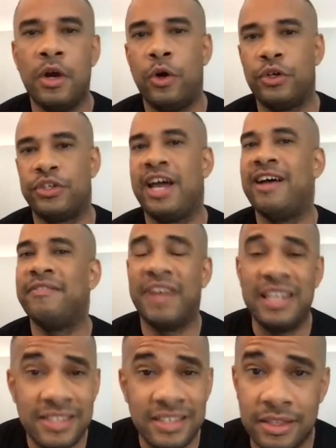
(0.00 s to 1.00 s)
or to have
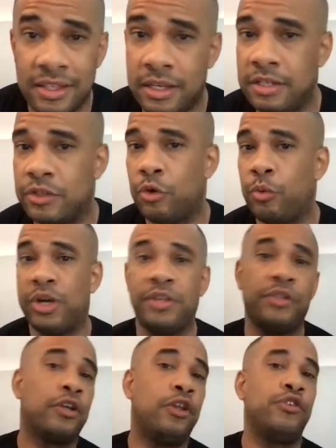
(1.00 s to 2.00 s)
fancy things or wear
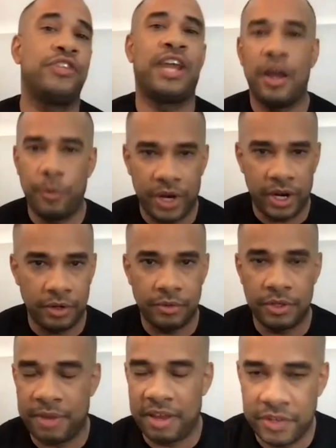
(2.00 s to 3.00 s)
the clothes that I wear
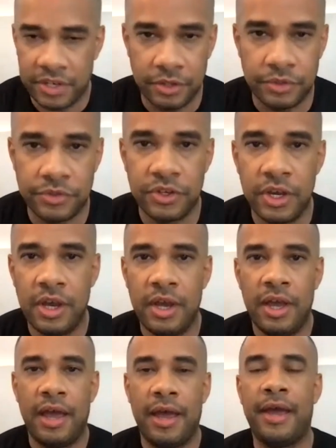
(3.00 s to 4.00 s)
in my videos.
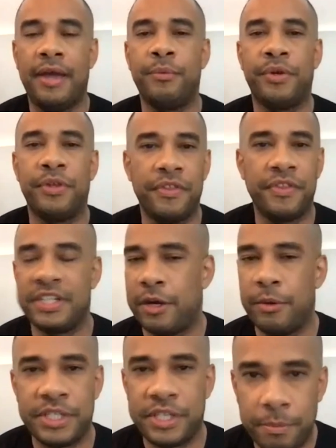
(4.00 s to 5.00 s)
And one of the things I
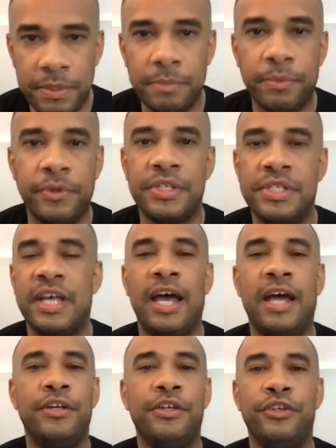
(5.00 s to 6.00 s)
always tell people is
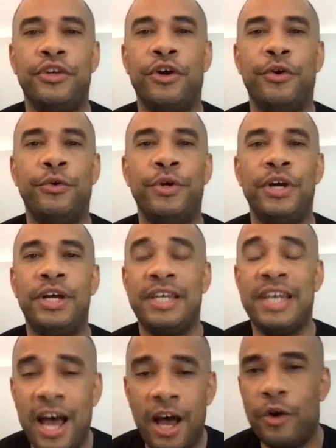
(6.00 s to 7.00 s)
that,
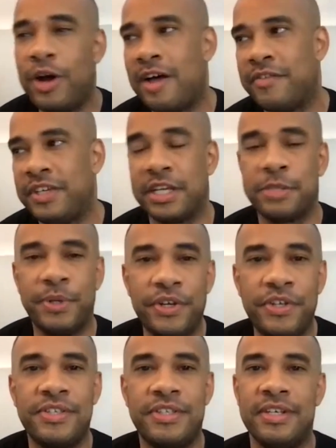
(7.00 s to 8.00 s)
now having
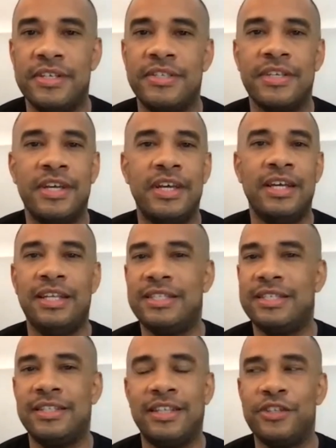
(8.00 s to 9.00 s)
experienced this,
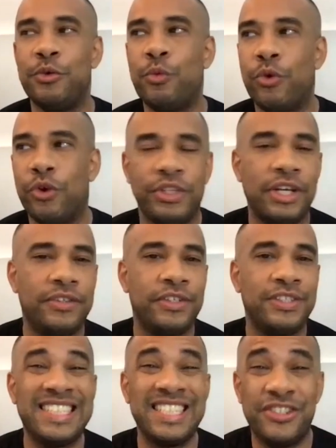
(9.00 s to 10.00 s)
listen, there's a world out there,
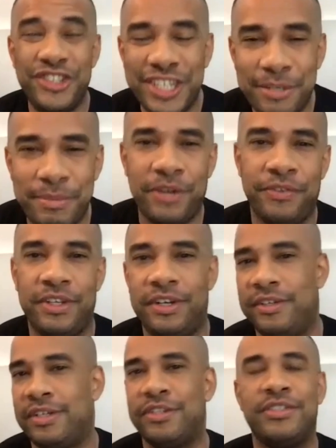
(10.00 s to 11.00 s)
there's a gym out
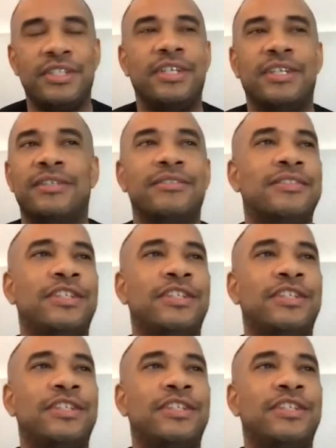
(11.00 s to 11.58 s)
there, there's a